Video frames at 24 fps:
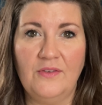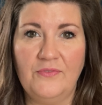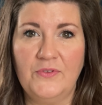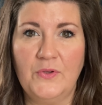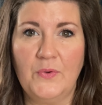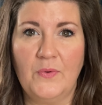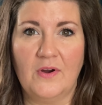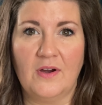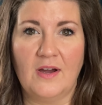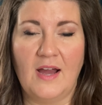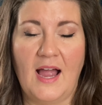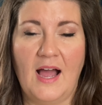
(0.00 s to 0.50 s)

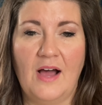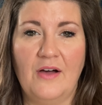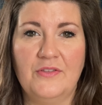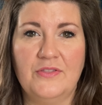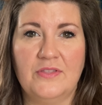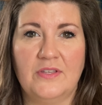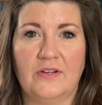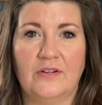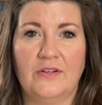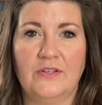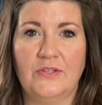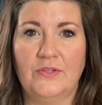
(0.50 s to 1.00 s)
you are out
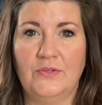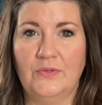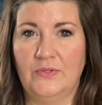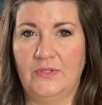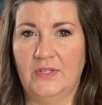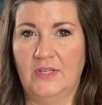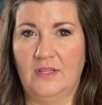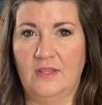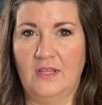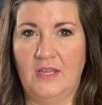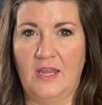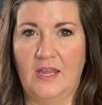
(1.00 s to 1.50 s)
there
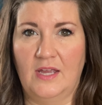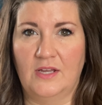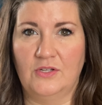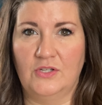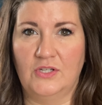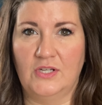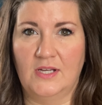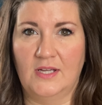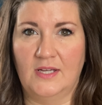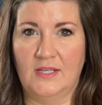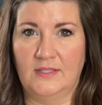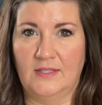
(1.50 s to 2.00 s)
using the
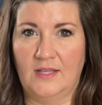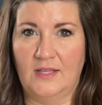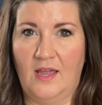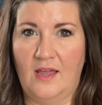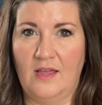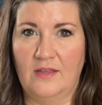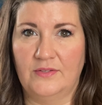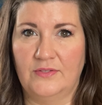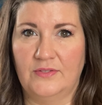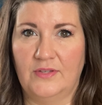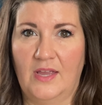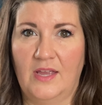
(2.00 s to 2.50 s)

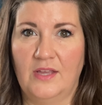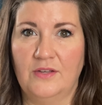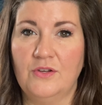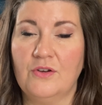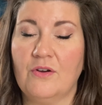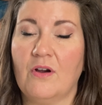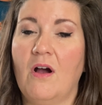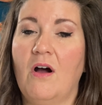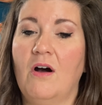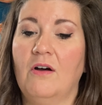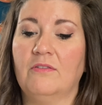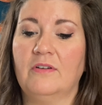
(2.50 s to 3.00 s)
NGSS and
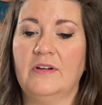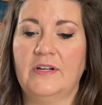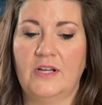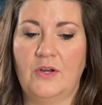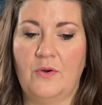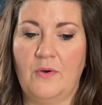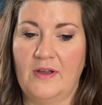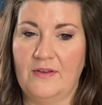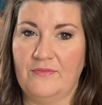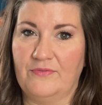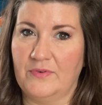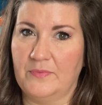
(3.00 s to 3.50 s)
you're already
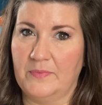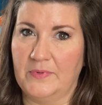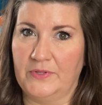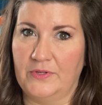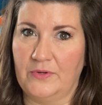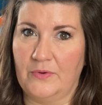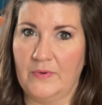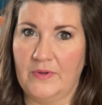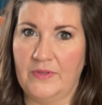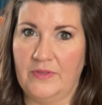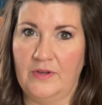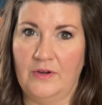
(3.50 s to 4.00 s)
quite
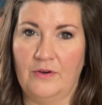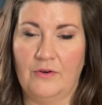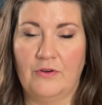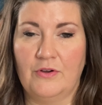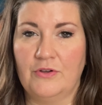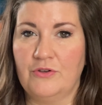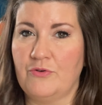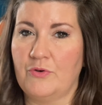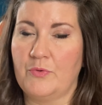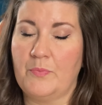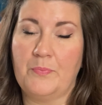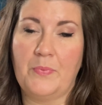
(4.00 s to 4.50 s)
familiar with it or in
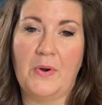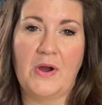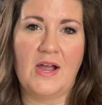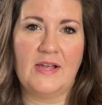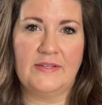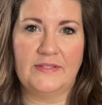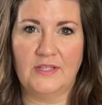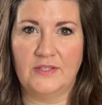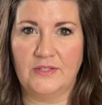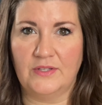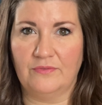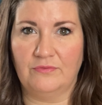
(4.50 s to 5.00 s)
your
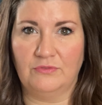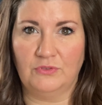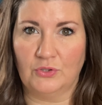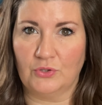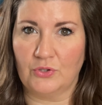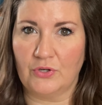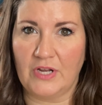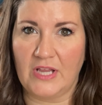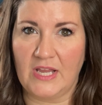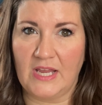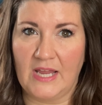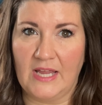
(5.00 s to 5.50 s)
process of
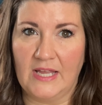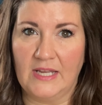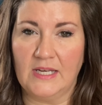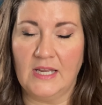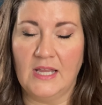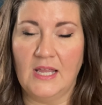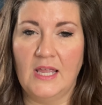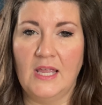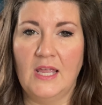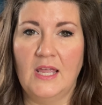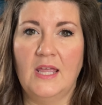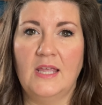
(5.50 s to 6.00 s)
learning it,
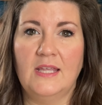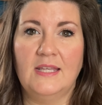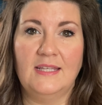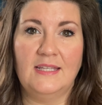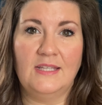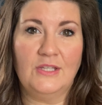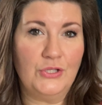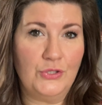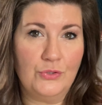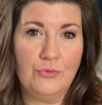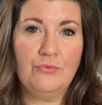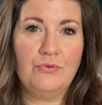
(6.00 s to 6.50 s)

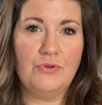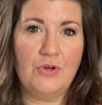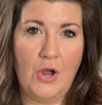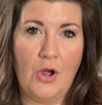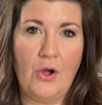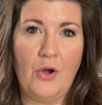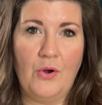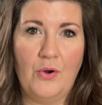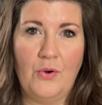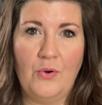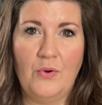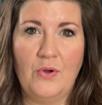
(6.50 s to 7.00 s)
you
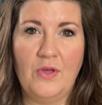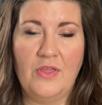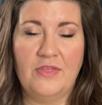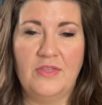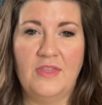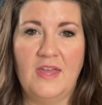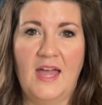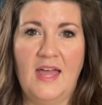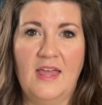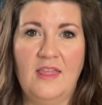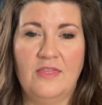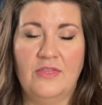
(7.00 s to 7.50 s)
know
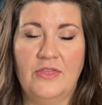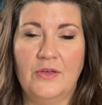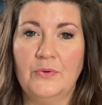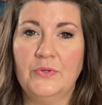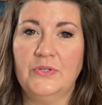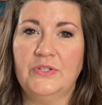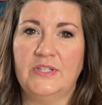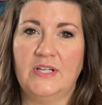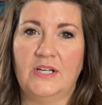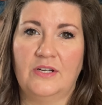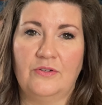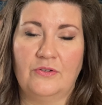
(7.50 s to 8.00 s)
that those
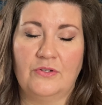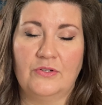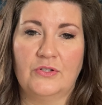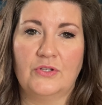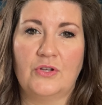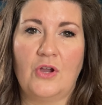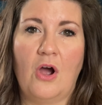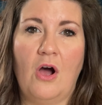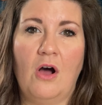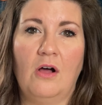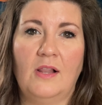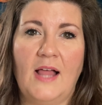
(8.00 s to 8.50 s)
standards
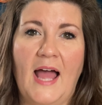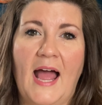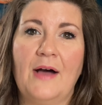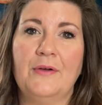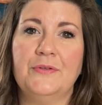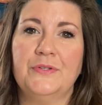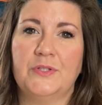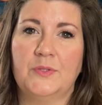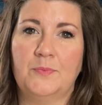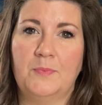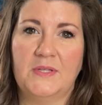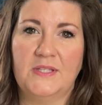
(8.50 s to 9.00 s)
call
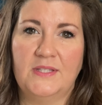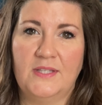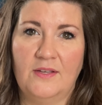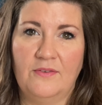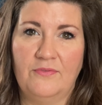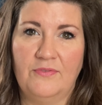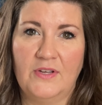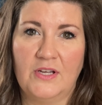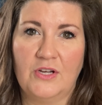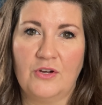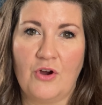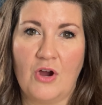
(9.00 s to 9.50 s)
out
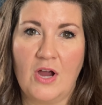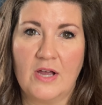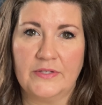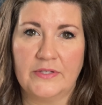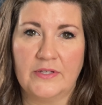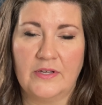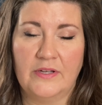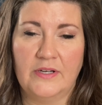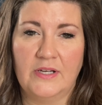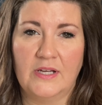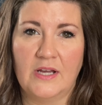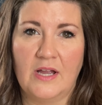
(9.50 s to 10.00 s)
specific
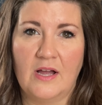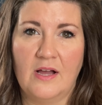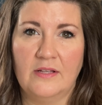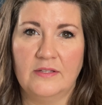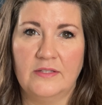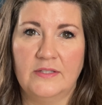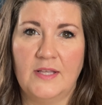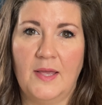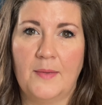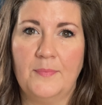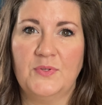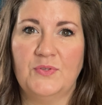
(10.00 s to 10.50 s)
cross-cutting
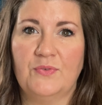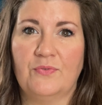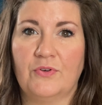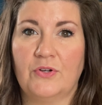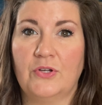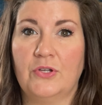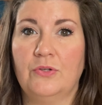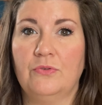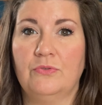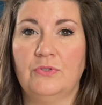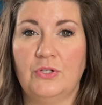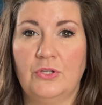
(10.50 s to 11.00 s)
concepts for
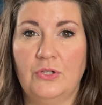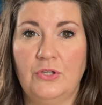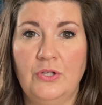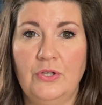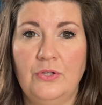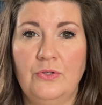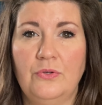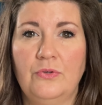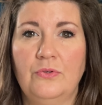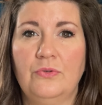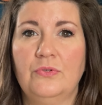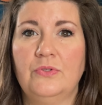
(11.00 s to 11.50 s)
you to
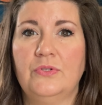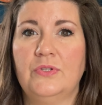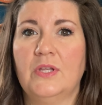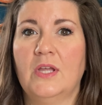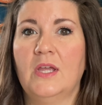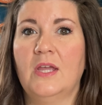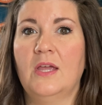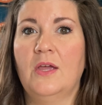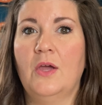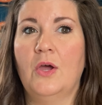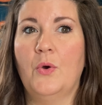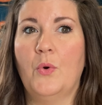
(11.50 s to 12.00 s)
use
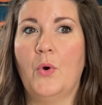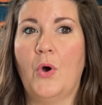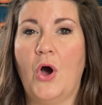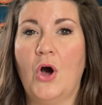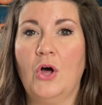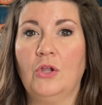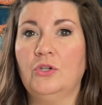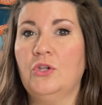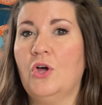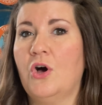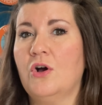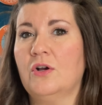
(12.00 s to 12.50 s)

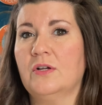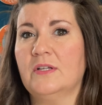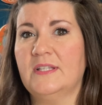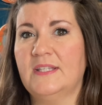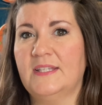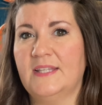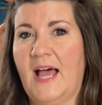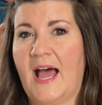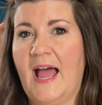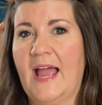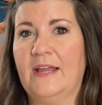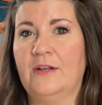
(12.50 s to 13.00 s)

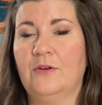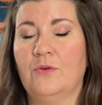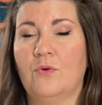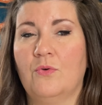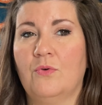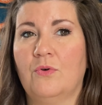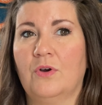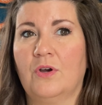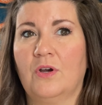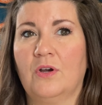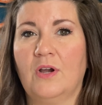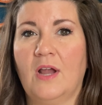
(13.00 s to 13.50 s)
alongside
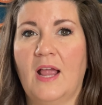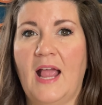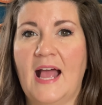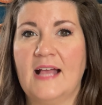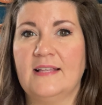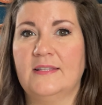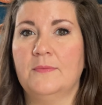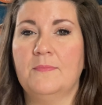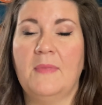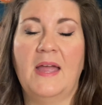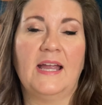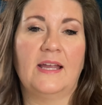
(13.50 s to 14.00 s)
or as
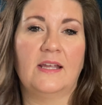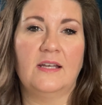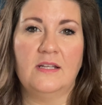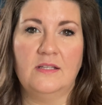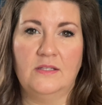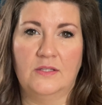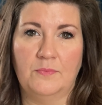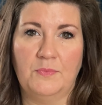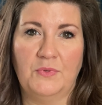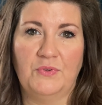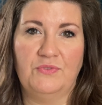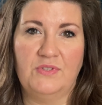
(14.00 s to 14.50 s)
a
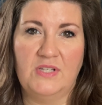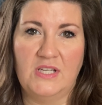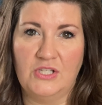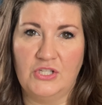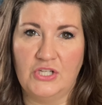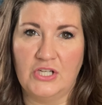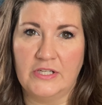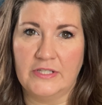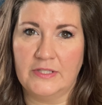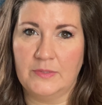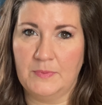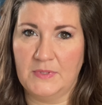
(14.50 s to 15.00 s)
mechanism of
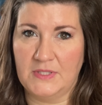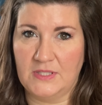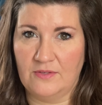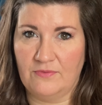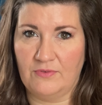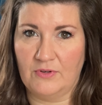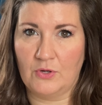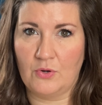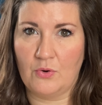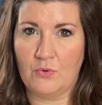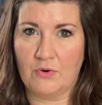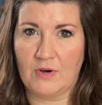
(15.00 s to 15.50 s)
teaching
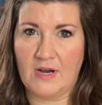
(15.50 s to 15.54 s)
specific core